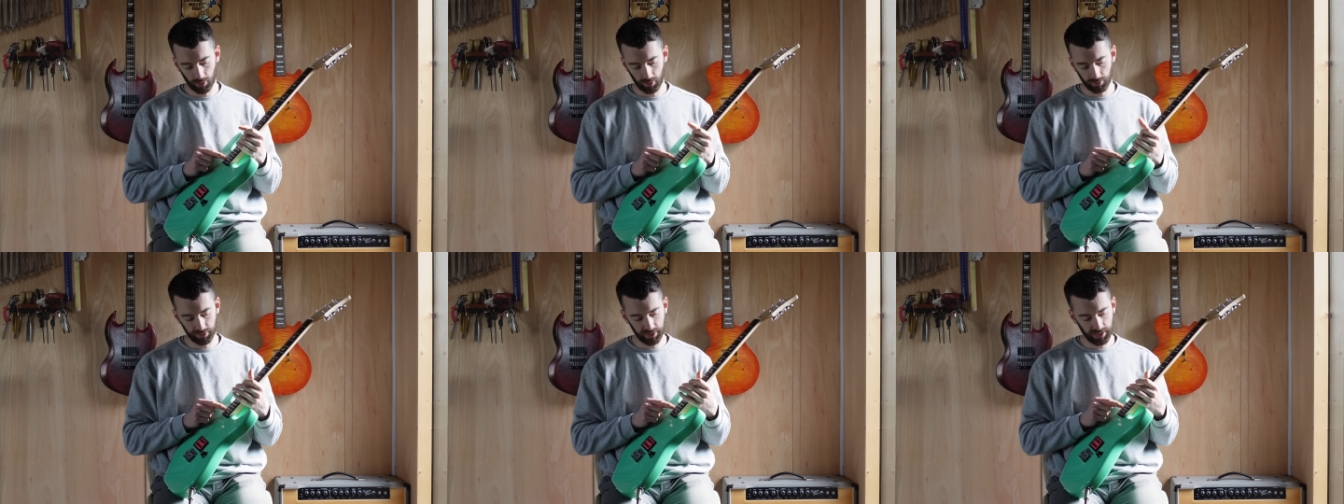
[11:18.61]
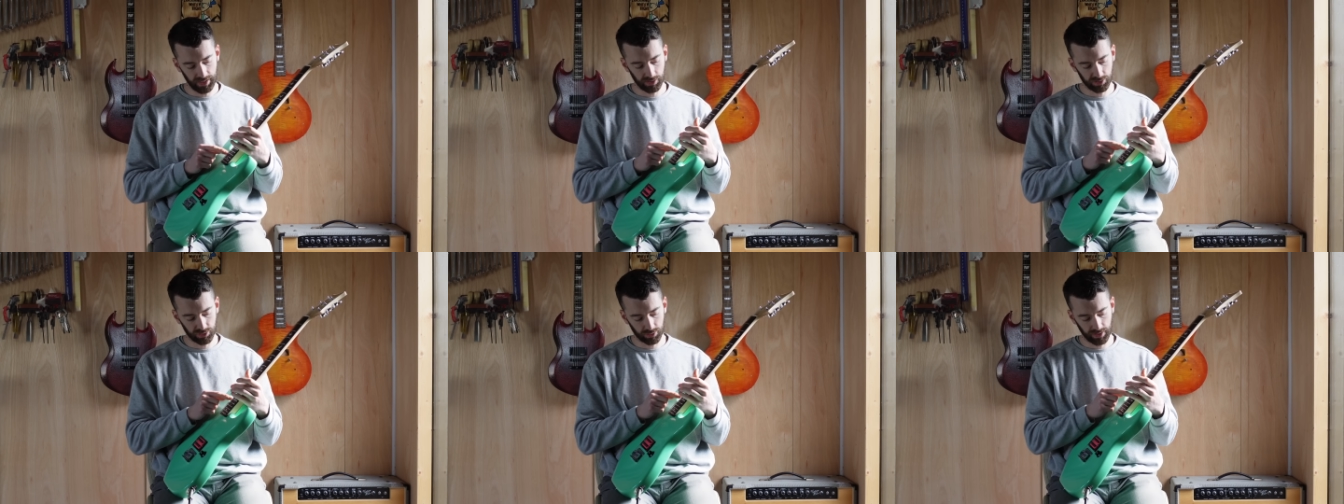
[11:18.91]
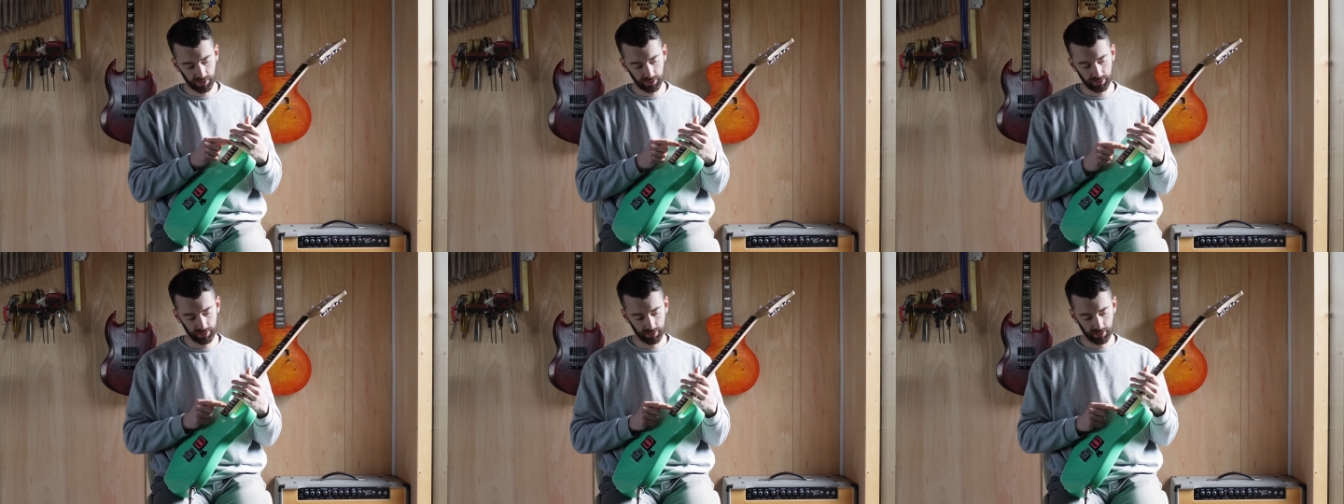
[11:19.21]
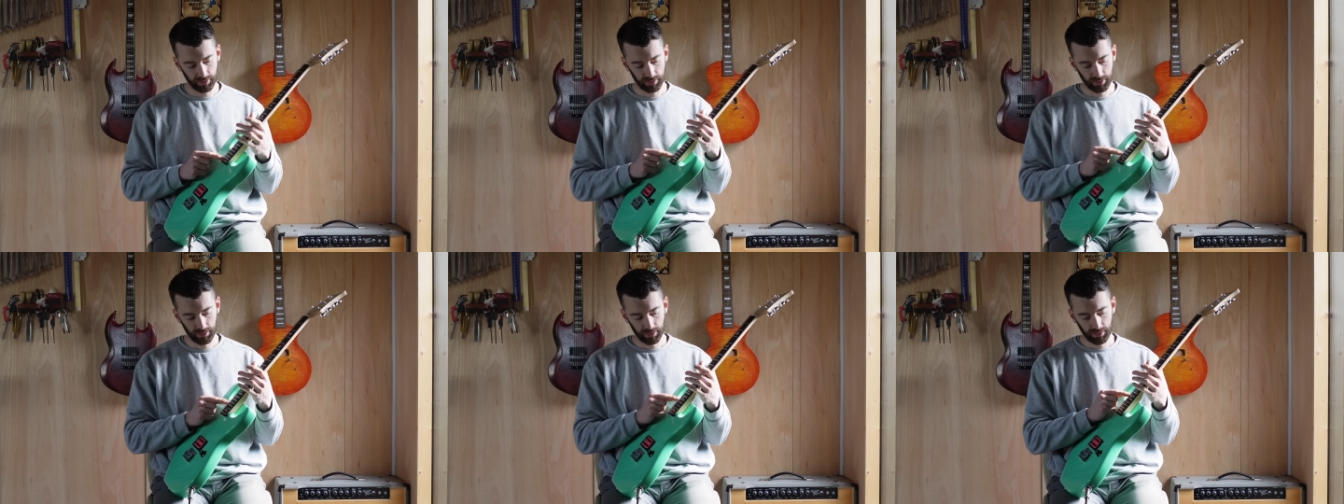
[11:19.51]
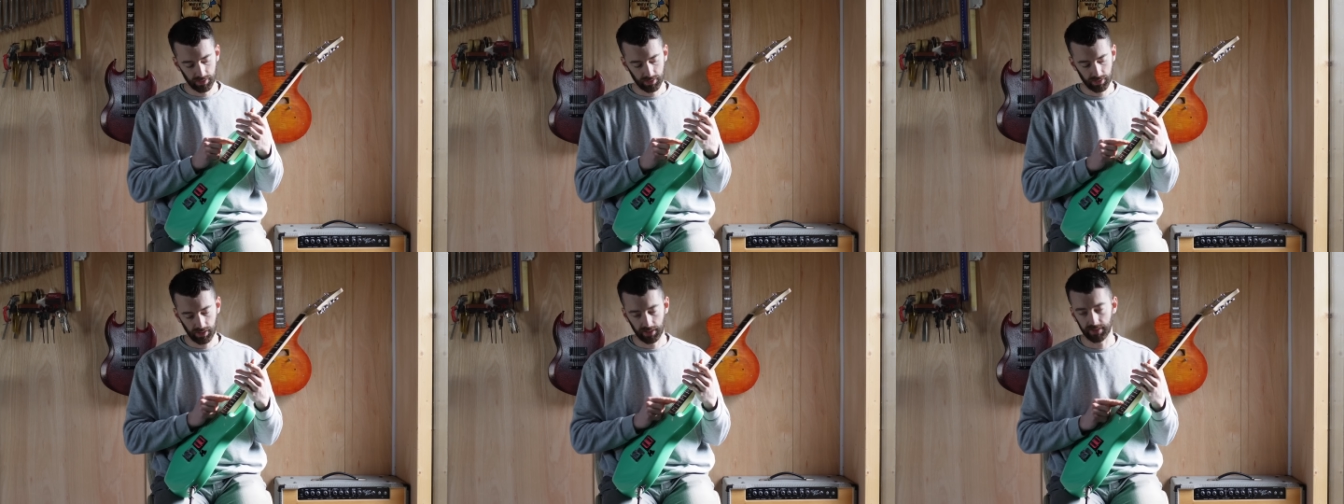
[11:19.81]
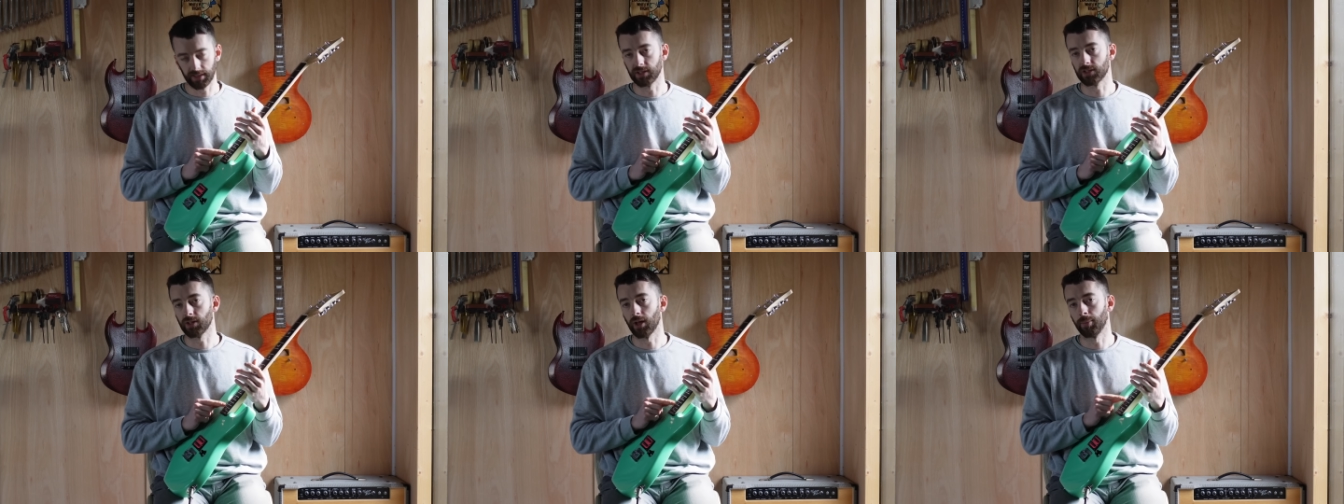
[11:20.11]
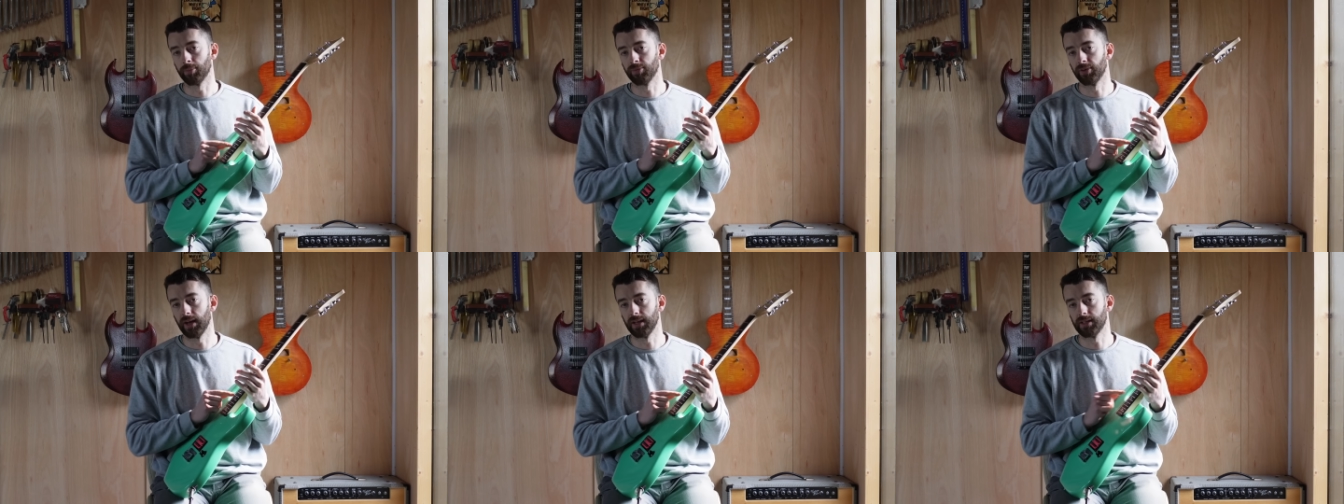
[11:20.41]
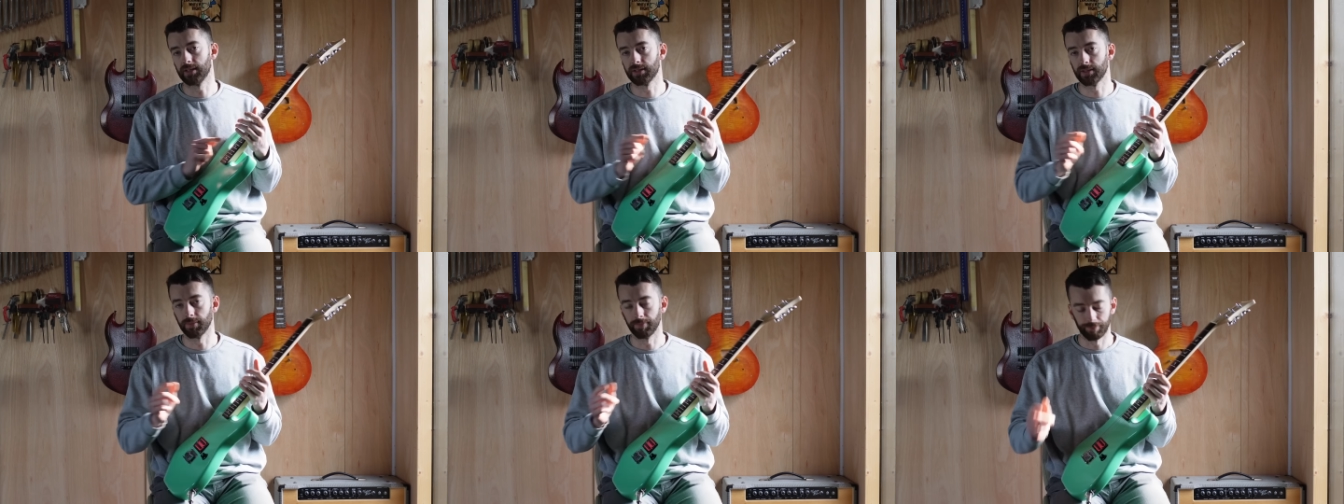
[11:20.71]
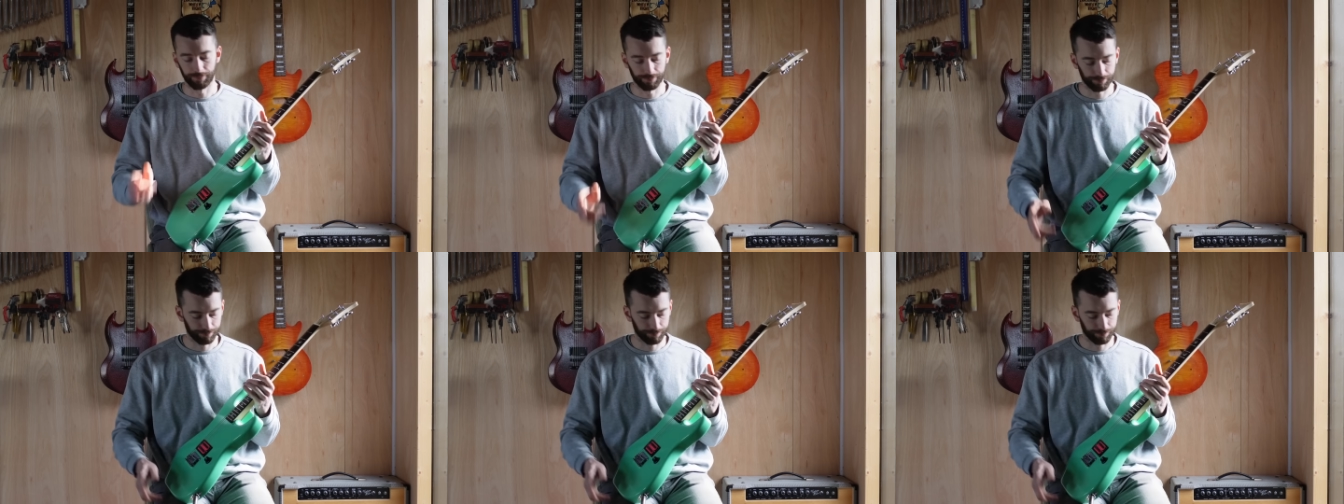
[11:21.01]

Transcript: on the E string at these top frets.